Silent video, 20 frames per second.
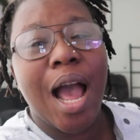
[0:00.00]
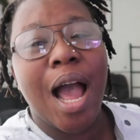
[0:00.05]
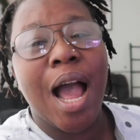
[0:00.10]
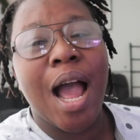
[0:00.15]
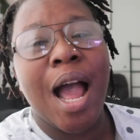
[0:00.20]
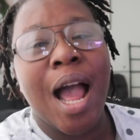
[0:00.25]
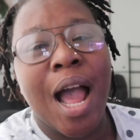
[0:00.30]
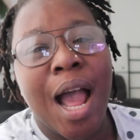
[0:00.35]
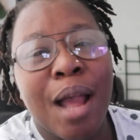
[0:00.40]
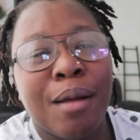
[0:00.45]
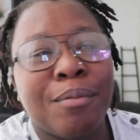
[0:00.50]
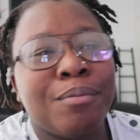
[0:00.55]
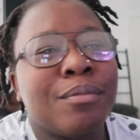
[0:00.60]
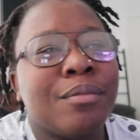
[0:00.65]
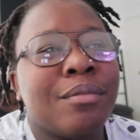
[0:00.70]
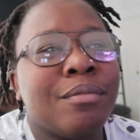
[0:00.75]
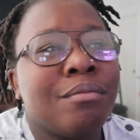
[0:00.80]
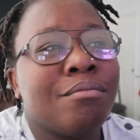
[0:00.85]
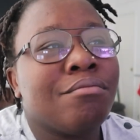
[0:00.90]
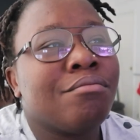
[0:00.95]

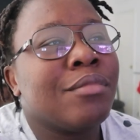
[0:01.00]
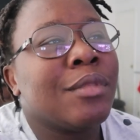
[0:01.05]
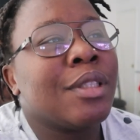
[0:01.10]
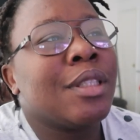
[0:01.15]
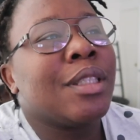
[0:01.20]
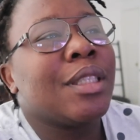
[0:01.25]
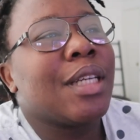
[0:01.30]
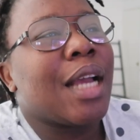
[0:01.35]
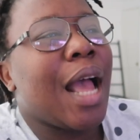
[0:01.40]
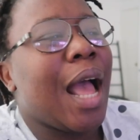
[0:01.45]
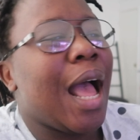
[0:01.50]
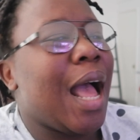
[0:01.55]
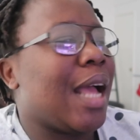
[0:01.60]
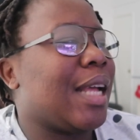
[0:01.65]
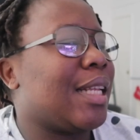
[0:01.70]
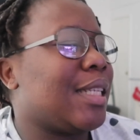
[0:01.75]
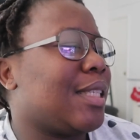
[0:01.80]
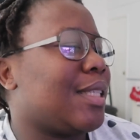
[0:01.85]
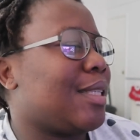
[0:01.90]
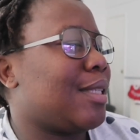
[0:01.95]
Um,
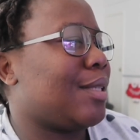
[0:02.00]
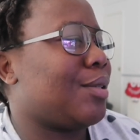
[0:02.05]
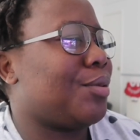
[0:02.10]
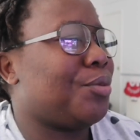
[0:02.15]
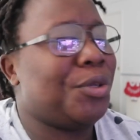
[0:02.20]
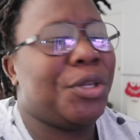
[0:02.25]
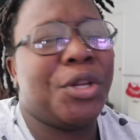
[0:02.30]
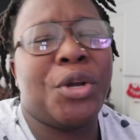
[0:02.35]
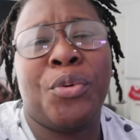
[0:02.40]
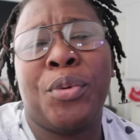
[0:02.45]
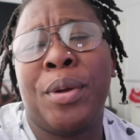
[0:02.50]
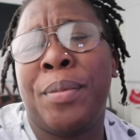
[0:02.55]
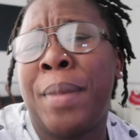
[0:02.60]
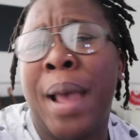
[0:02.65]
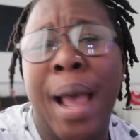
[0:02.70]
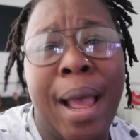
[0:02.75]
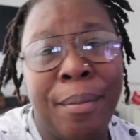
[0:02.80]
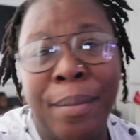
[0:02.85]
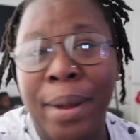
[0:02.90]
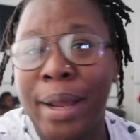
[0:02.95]
and you know, we,
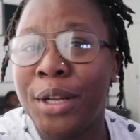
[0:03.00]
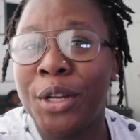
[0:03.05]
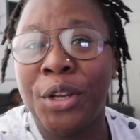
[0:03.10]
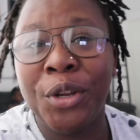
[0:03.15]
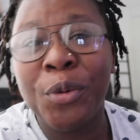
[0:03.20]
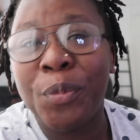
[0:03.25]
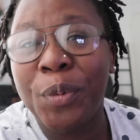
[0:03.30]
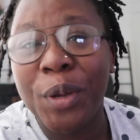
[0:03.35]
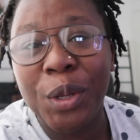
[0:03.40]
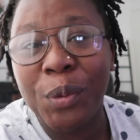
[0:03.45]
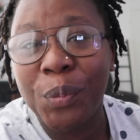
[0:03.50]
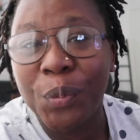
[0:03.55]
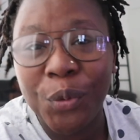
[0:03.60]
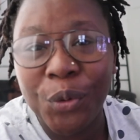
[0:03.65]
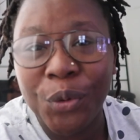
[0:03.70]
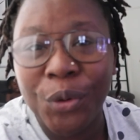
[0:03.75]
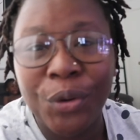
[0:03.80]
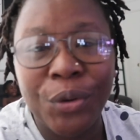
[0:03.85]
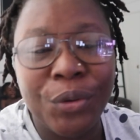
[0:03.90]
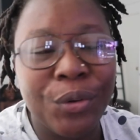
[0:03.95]
I met new
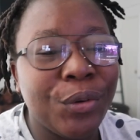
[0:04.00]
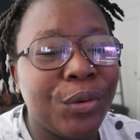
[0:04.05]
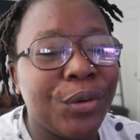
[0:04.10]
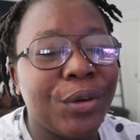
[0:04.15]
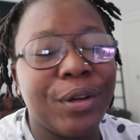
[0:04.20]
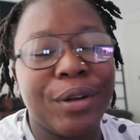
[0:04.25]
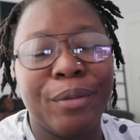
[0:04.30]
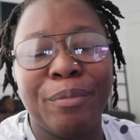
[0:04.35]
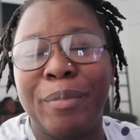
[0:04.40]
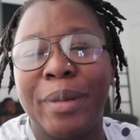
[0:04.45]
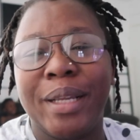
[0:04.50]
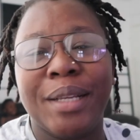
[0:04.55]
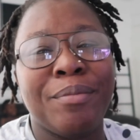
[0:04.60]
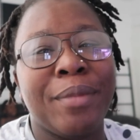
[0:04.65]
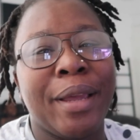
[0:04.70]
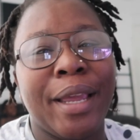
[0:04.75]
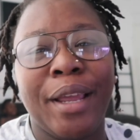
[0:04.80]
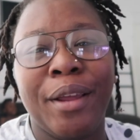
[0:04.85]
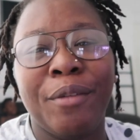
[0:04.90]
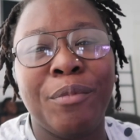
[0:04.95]
people, meeting
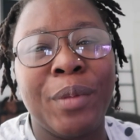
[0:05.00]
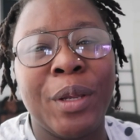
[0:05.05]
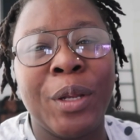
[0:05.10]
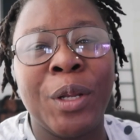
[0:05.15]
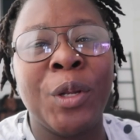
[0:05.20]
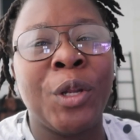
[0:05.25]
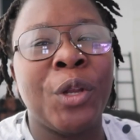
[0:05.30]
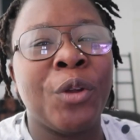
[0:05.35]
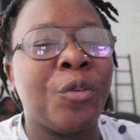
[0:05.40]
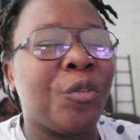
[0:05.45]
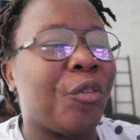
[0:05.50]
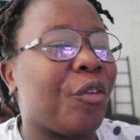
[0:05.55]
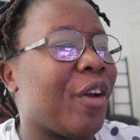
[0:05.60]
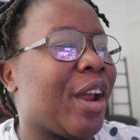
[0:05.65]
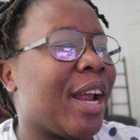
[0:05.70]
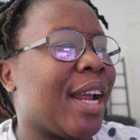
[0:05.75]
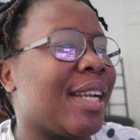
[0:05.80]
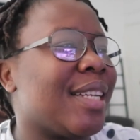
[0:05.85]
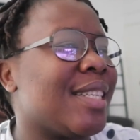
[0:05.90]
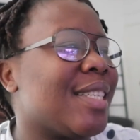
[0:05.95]
new
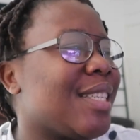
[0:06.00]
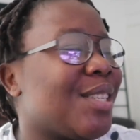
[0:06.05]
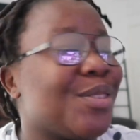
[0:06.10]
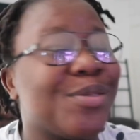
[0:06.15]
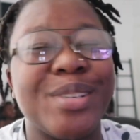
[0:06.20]
friends.